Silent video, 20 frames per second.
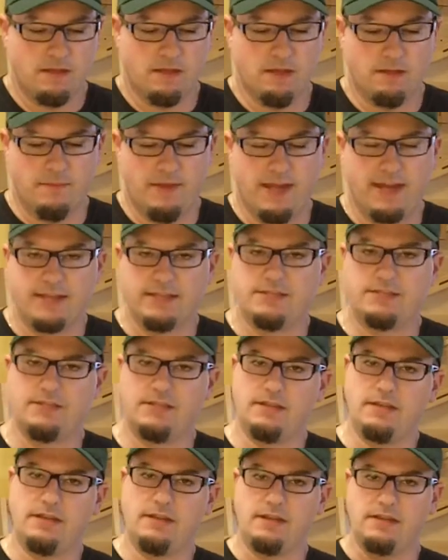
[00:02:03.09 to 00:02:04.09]
I could
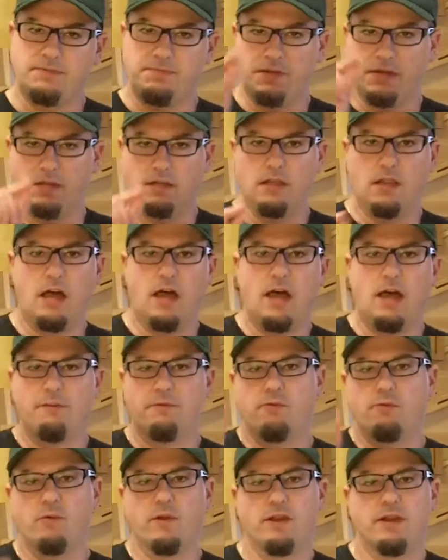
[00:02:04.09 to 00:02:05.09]
see a nice big
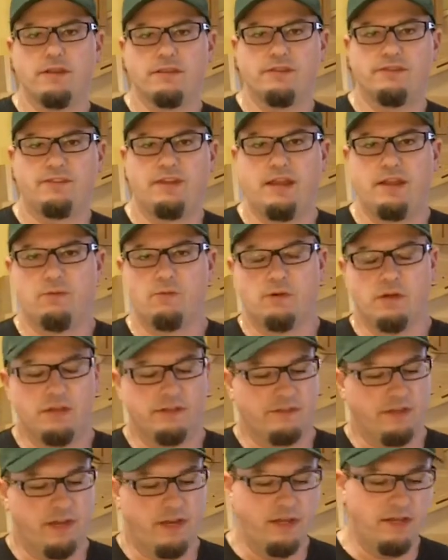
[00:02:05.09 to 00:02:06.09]
glob of where the stain
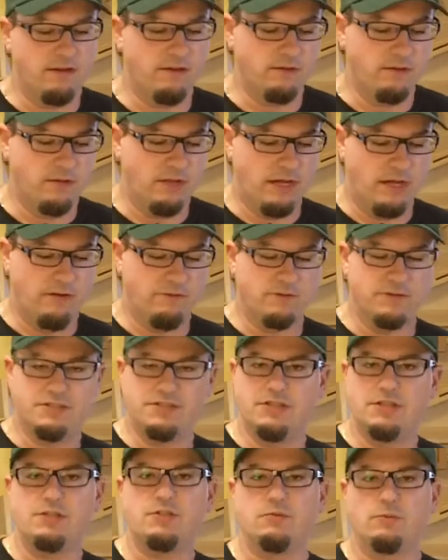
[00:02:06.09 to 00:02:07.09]
was. Any
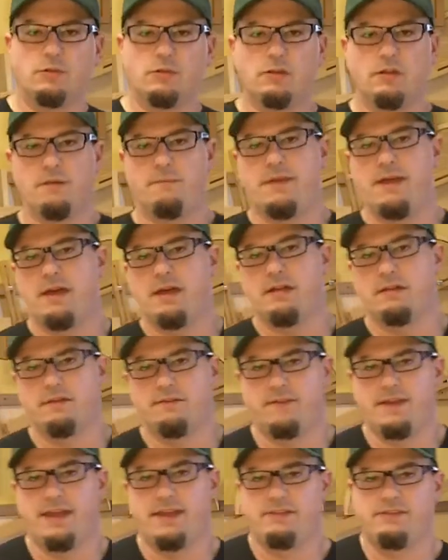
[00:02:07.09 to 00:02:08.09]
residual amount
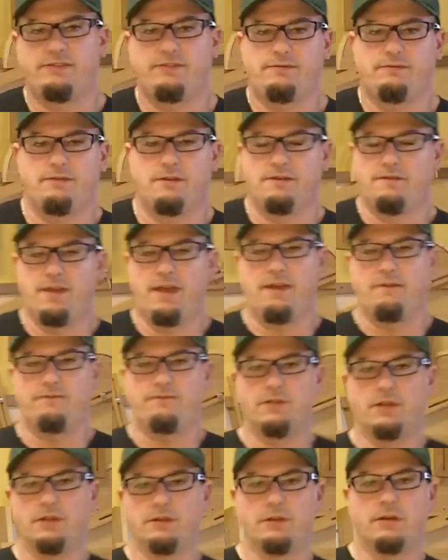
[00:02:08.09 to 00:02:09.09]
of
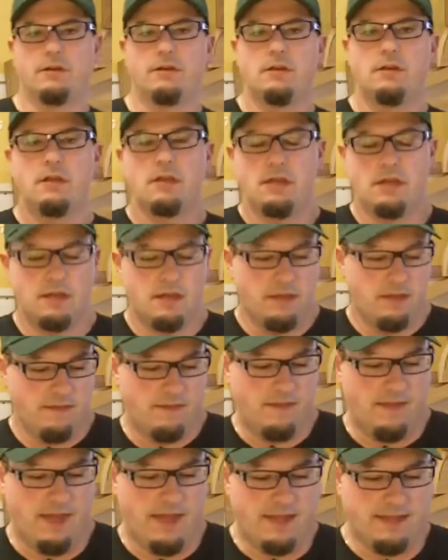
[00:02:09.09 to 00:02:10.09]
that filler
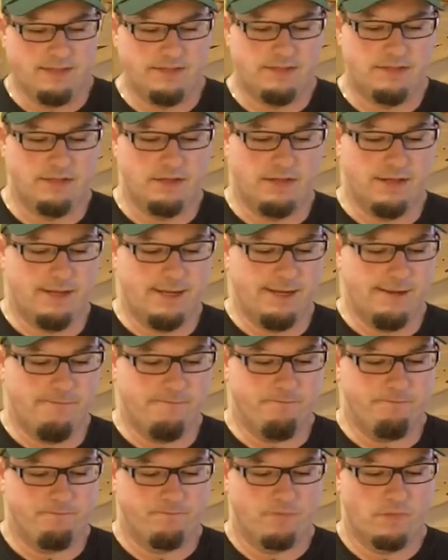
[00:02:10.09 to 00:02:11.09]
that's
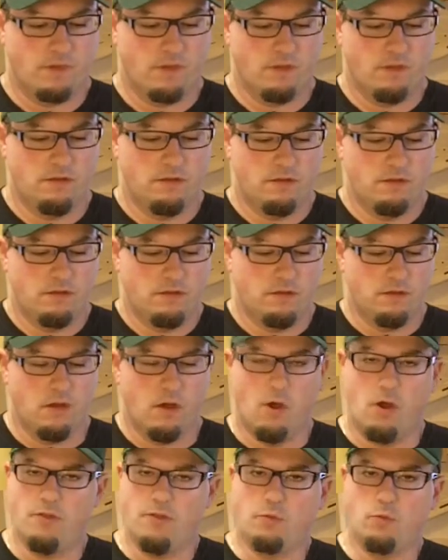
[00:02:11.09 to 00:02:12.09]
on
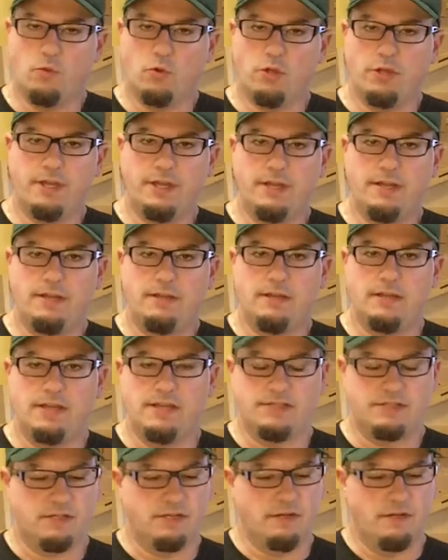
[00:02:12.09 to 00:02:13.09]
the wood,
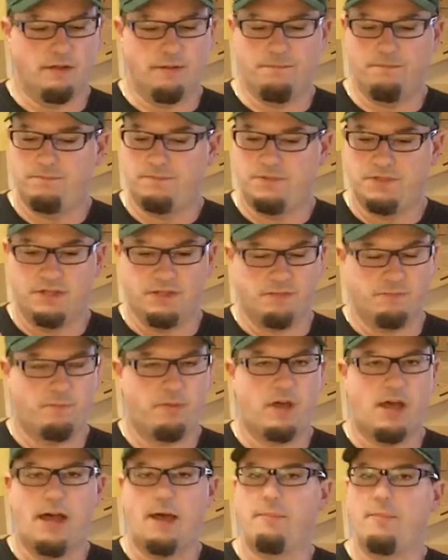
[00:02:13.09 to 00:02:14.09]
it's gonna just
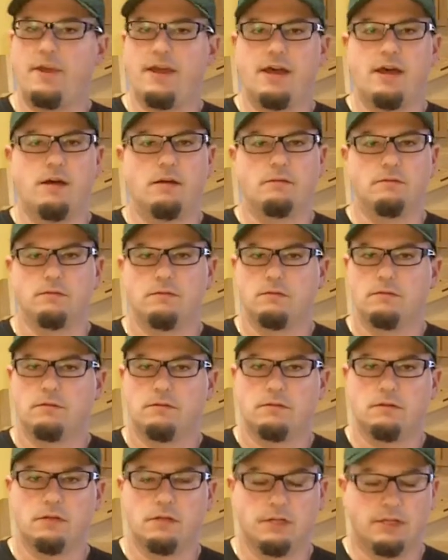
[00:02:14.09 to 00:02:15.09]
pop out
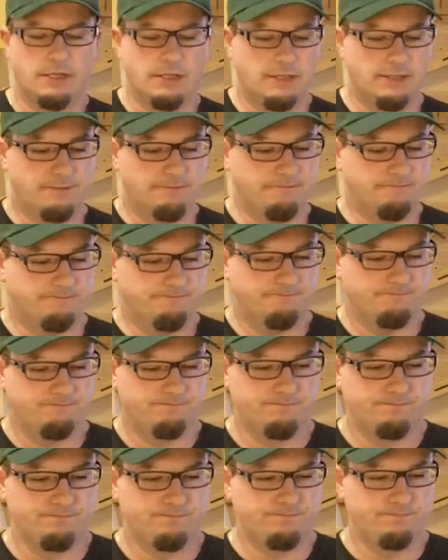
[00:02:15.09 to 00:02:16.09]

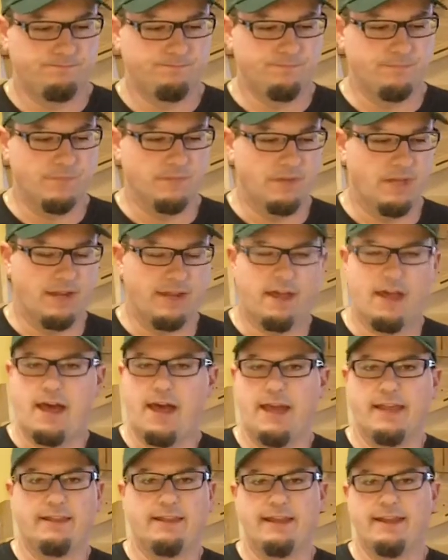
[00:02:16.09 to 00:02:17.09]
like a
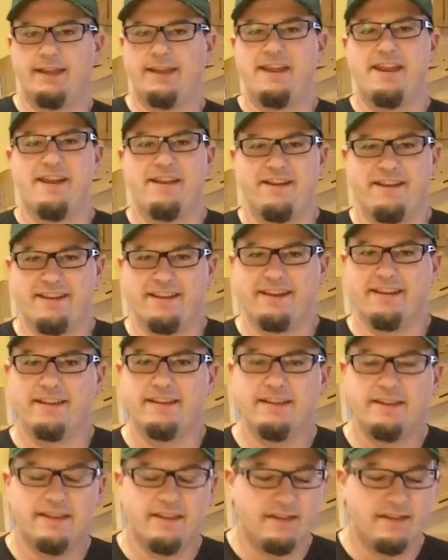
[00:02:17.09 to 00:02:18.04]
highlighted area